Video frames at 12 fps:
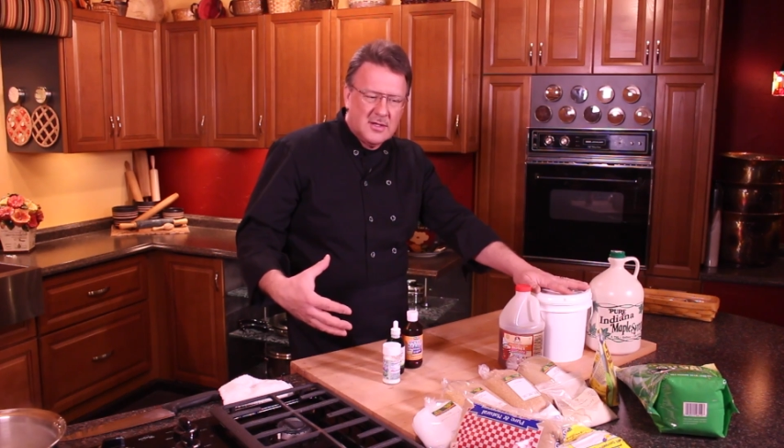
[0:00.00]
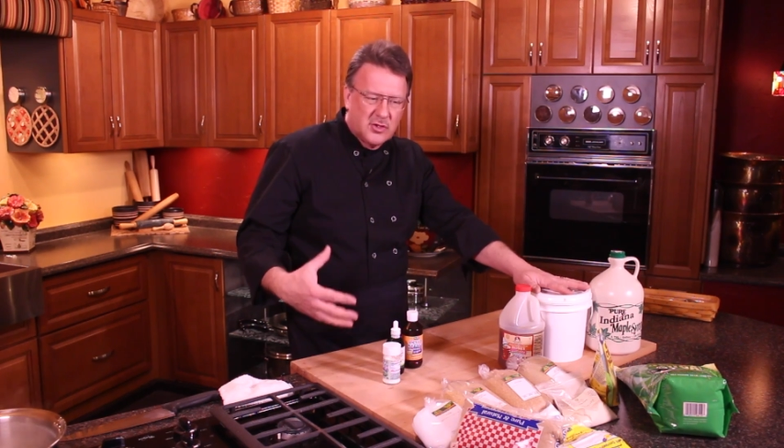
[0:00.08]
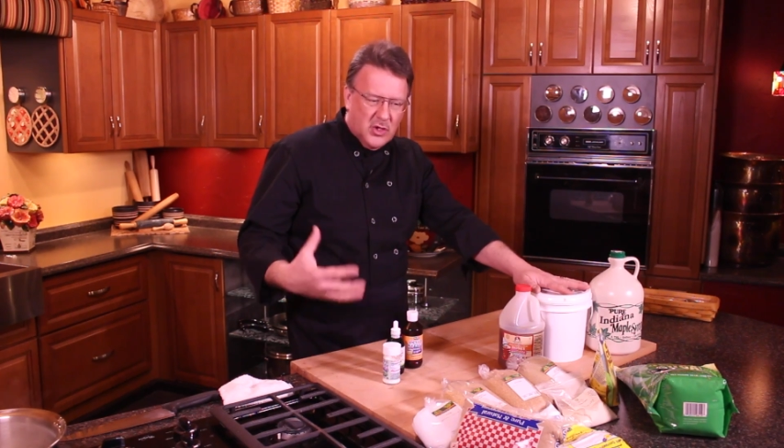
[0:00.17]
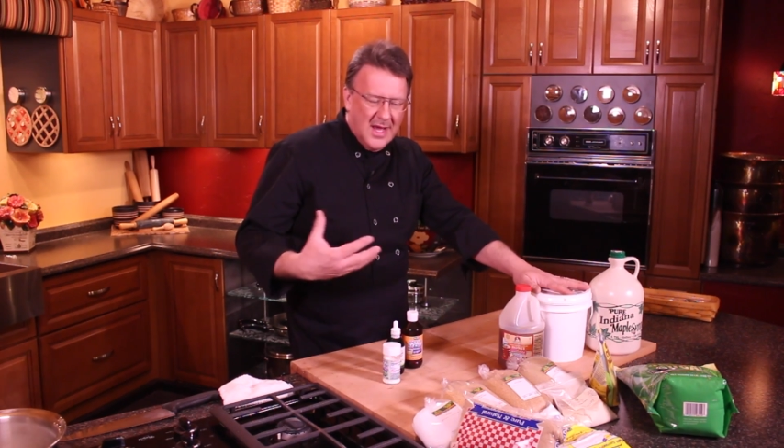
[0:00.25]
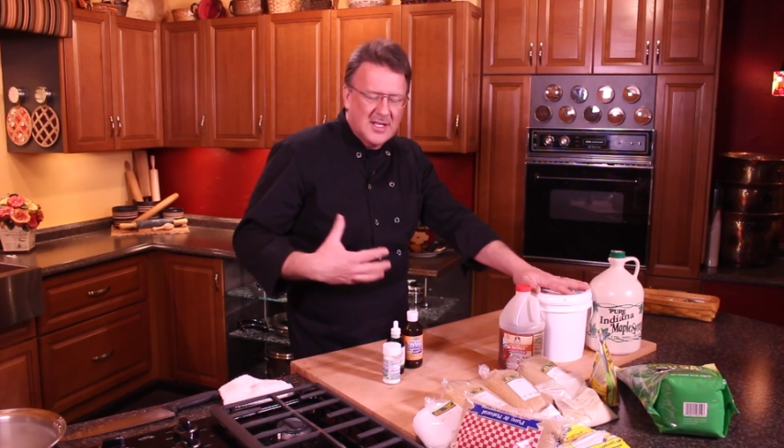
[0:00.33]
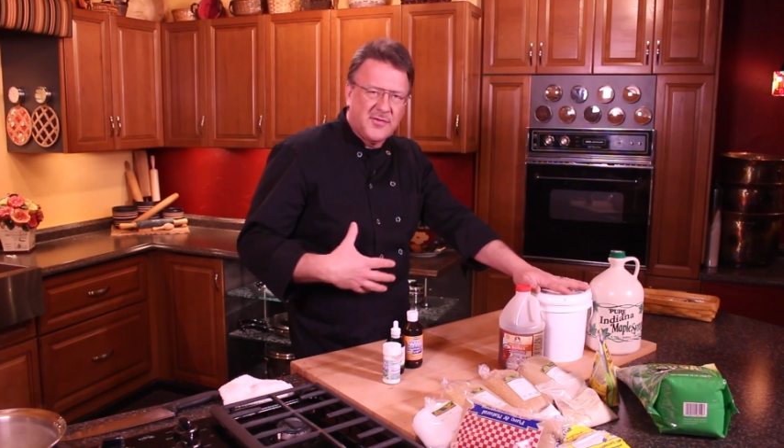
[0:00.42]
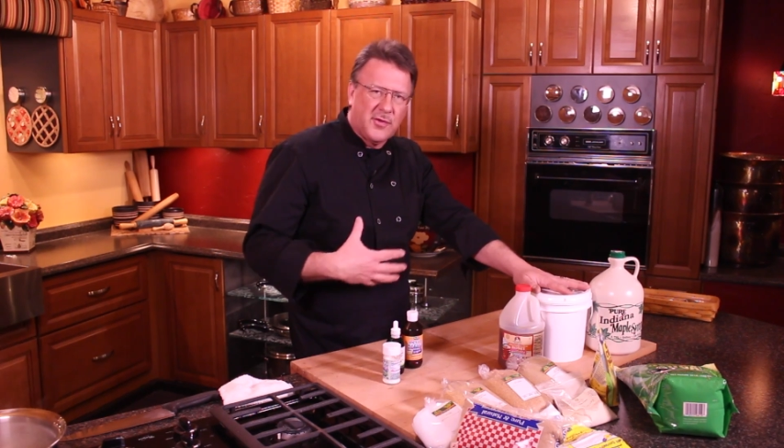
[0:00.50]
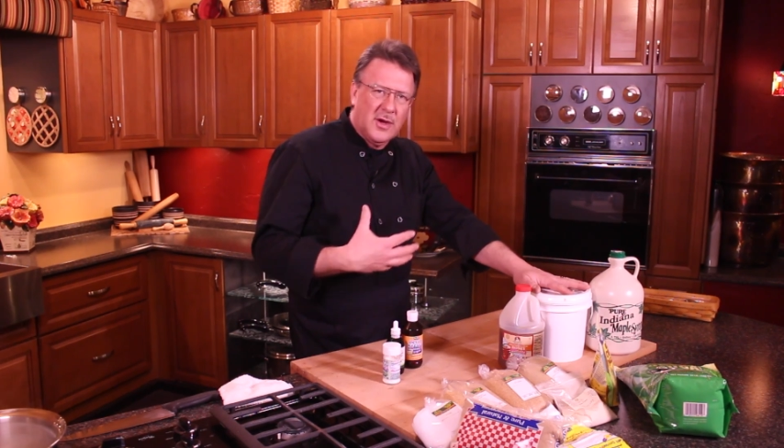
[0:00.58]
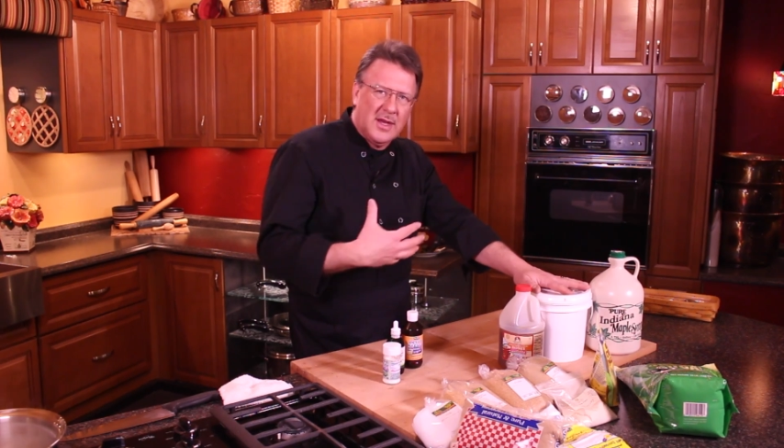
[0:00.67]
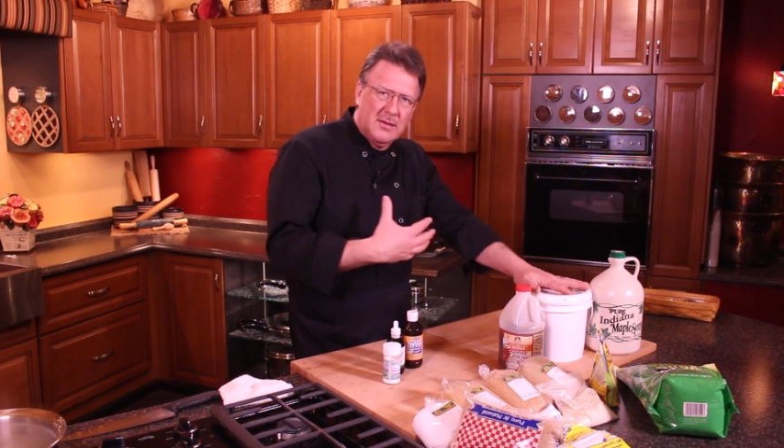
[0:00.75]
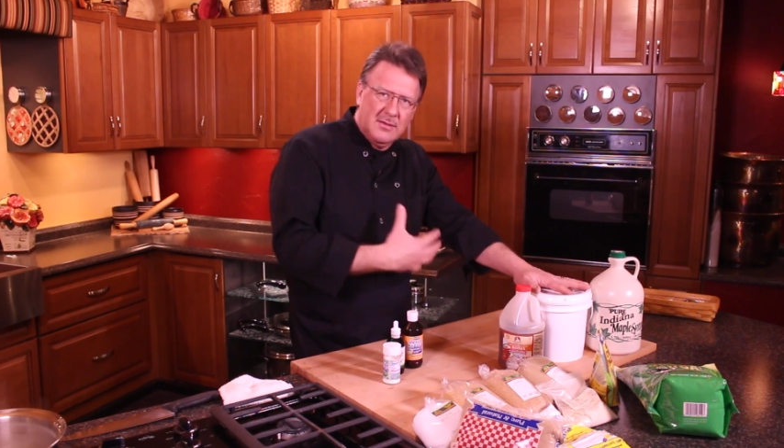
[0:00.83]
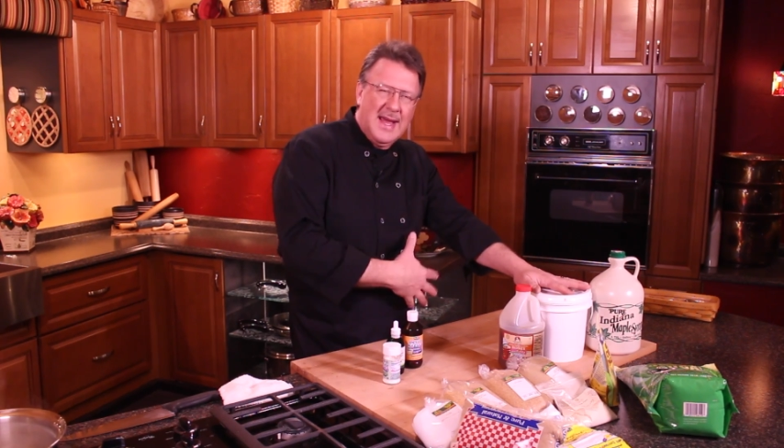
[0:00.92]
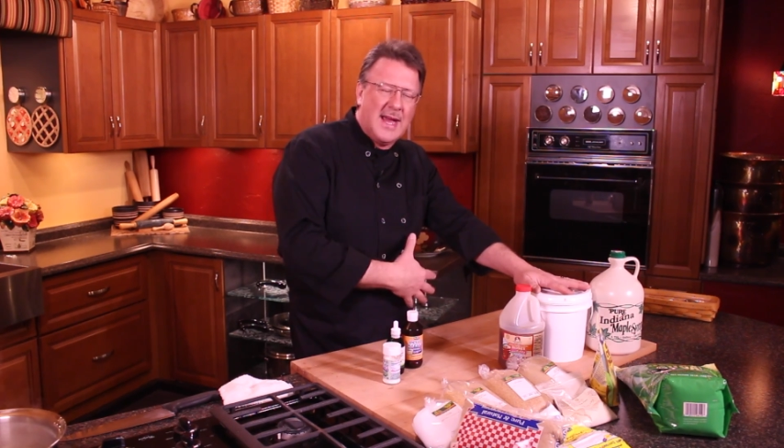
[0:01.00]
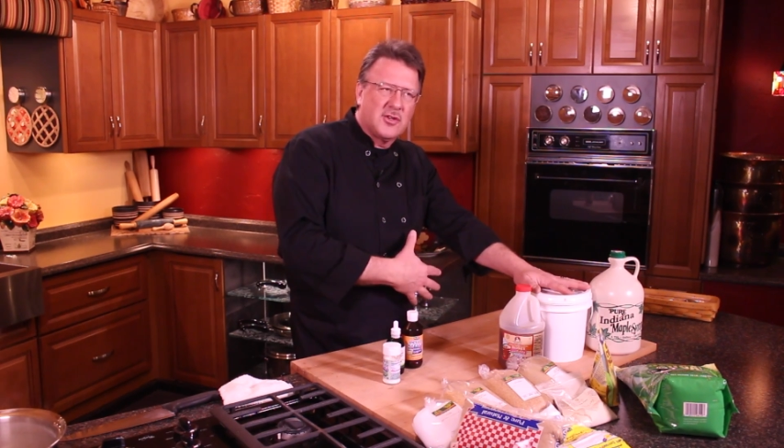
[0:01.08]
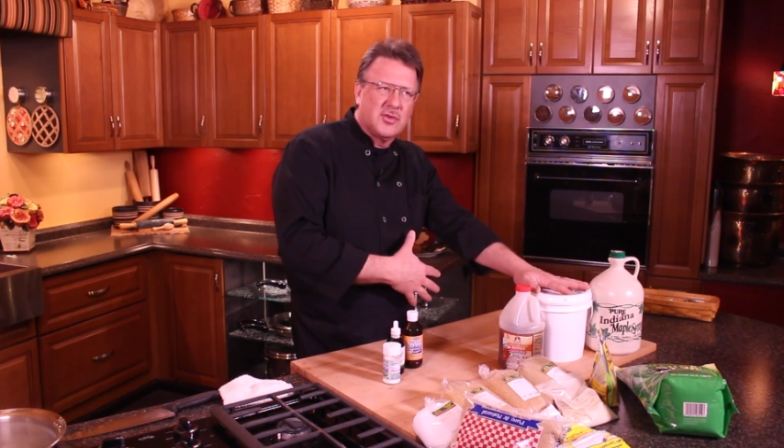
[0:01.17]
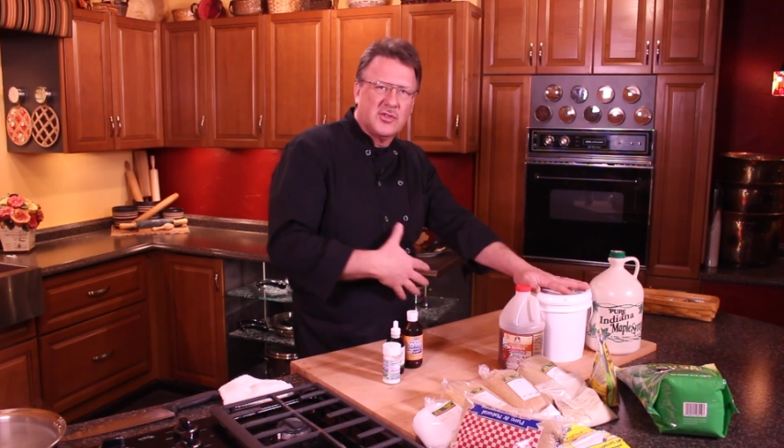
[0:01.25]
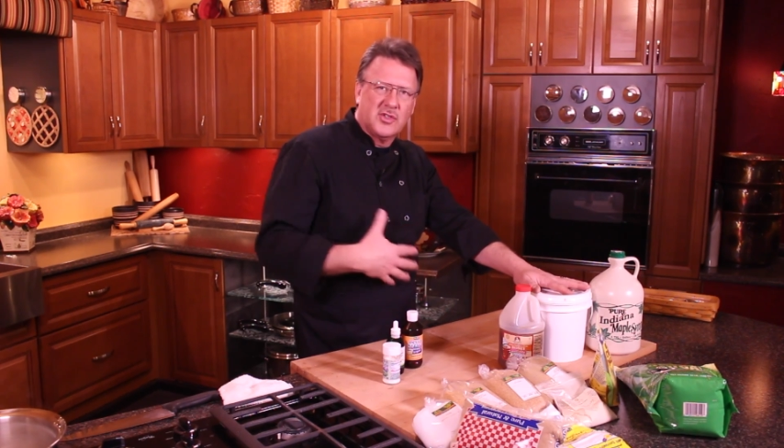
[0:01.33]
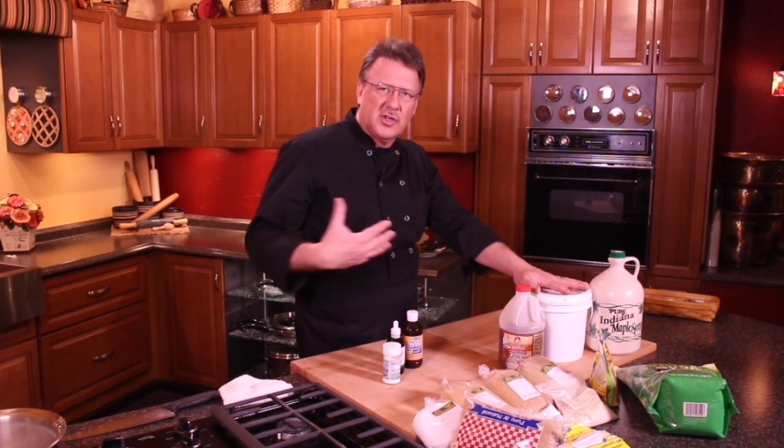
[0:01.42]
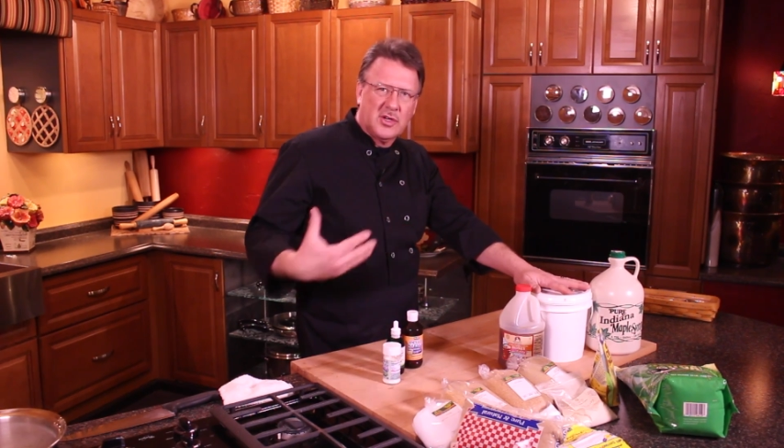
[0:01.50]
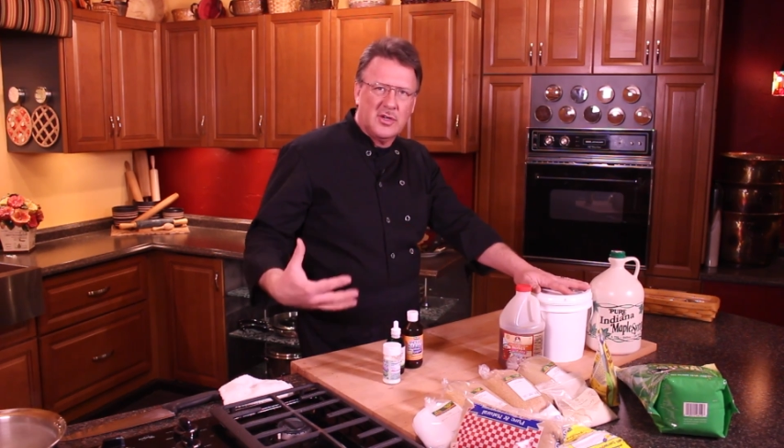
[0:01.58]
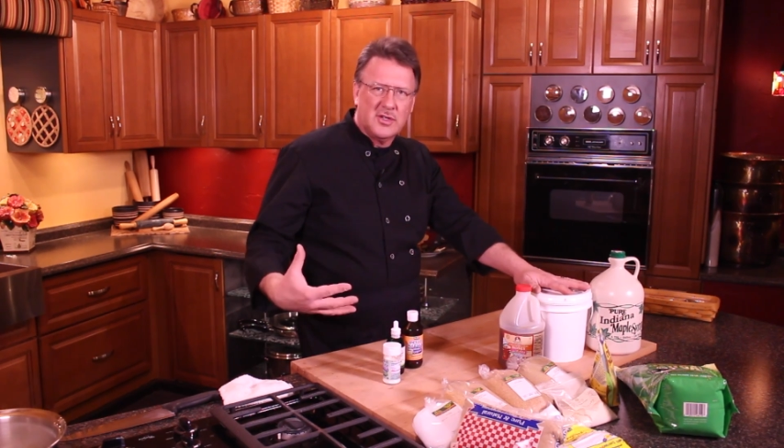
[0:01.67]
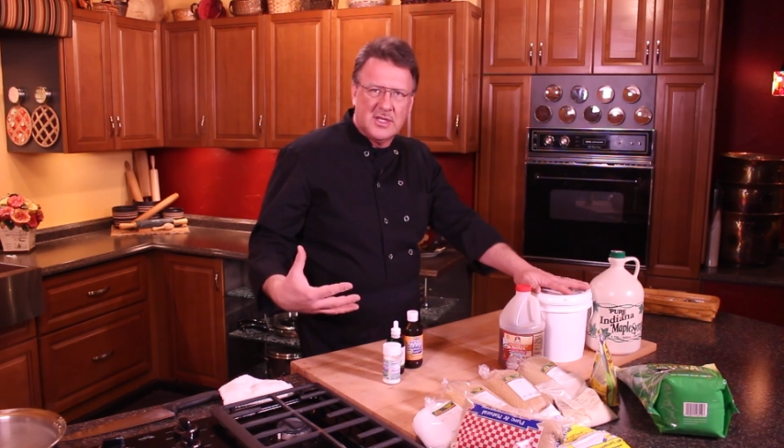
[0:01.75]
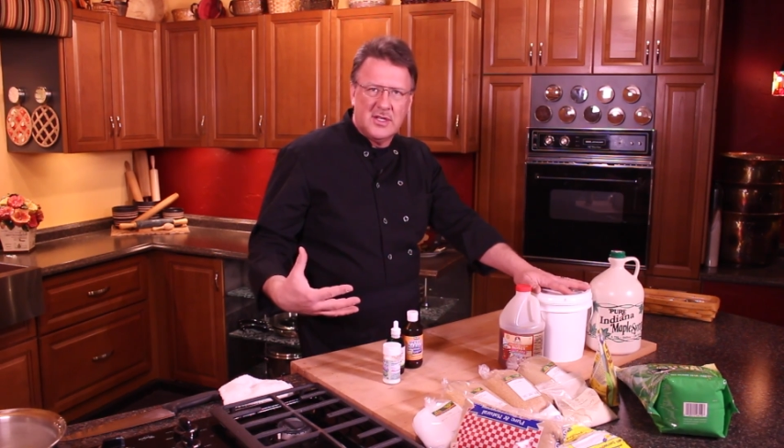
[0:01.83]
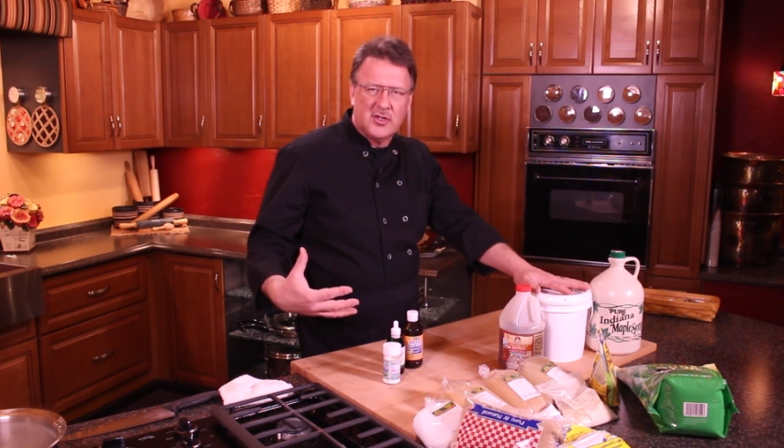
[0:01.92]
transferring natural
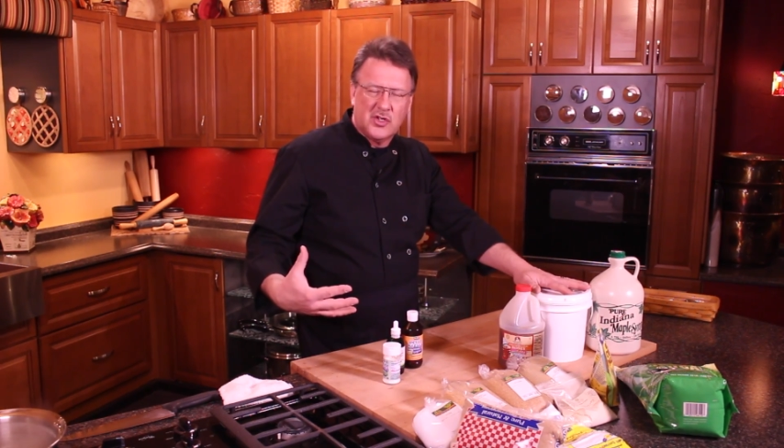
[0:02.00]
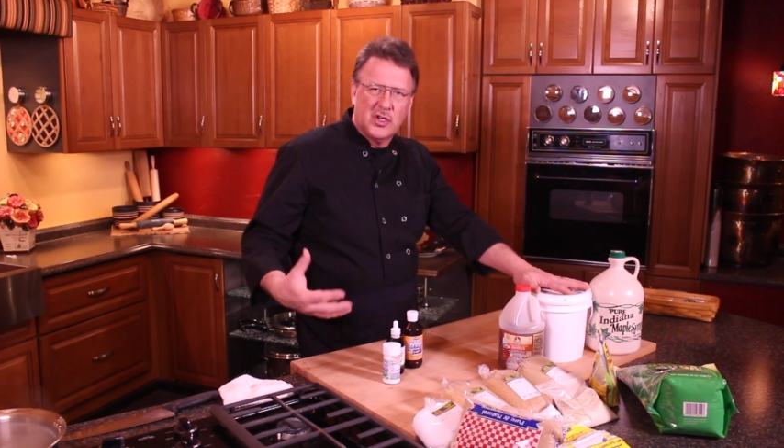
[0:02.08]
sugars into